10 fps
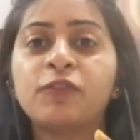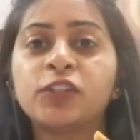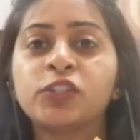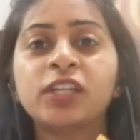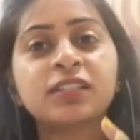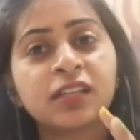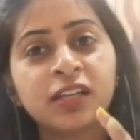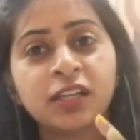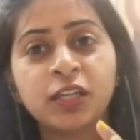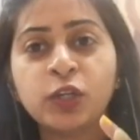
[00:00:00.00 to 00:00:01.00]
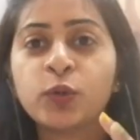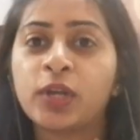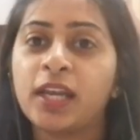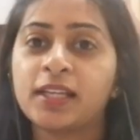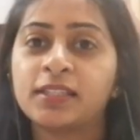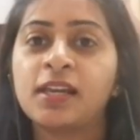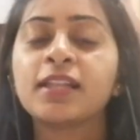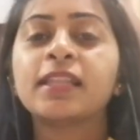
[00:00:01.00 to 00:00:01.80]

which is nucleus.